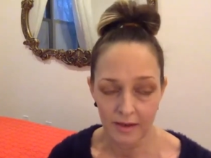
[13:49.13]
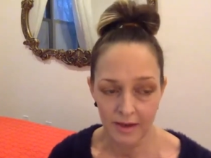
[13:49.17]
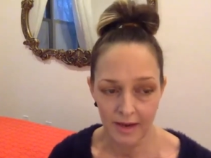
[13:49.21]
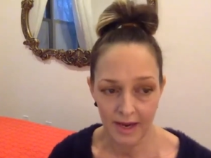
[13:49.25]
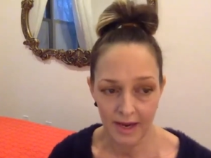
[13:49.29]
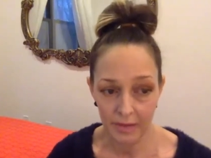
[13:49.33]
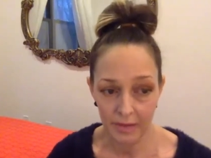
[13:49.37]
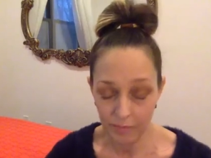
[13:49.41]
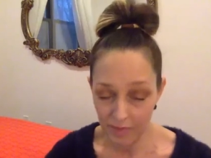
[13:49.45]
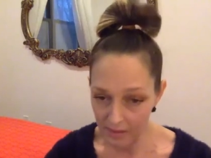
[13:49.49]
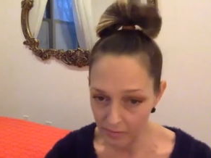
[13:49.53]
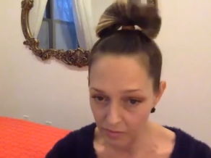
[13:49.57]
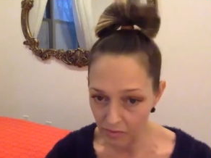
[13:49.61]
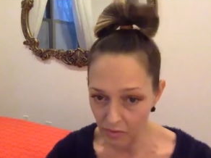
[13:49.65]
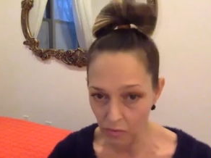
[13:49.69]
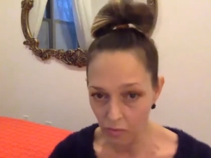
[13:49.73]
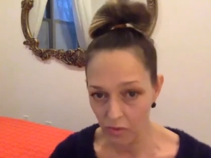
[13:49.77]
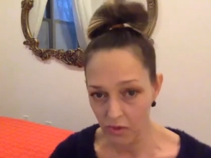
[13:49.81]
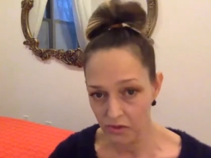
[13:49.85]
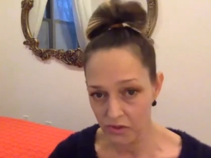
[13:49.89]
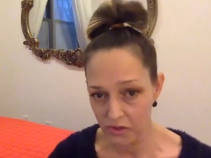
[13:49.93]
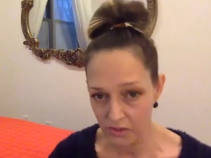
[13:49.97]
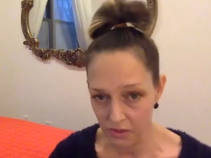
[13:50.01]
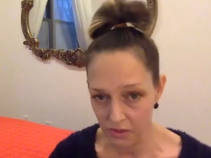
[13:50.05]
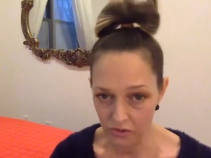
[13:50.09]
And people
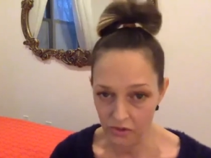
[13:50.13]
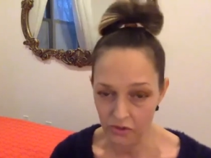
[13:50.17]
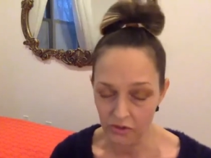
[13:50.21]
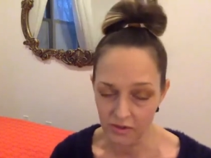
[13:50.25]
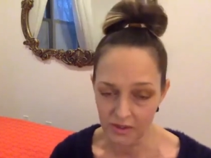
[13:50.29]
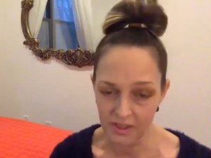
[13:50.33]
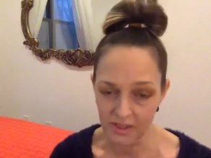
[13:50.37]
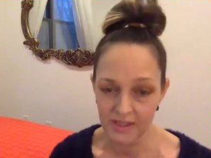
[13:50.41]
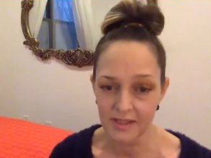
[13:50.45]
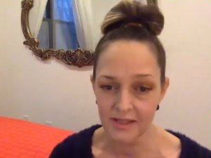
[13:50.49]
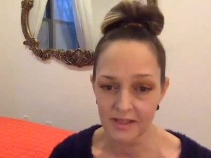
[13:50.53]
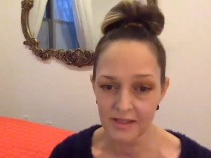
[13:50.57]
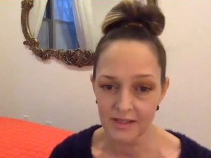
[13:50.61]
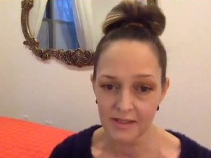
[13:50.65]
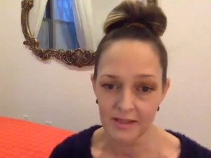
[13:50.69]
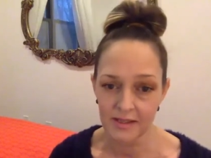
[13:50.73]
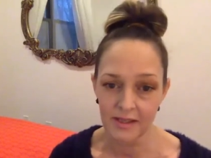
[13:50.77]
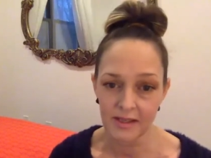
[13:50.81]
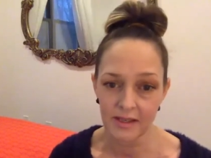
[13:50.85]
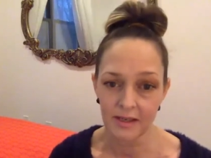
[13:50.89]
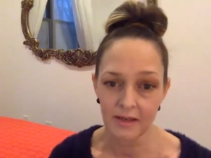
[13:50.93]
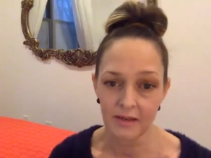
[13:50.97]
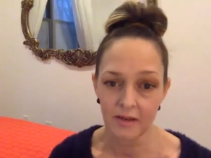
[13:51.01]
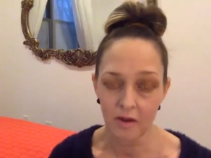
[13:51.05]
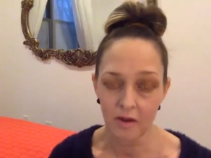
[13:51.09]
were social distancing,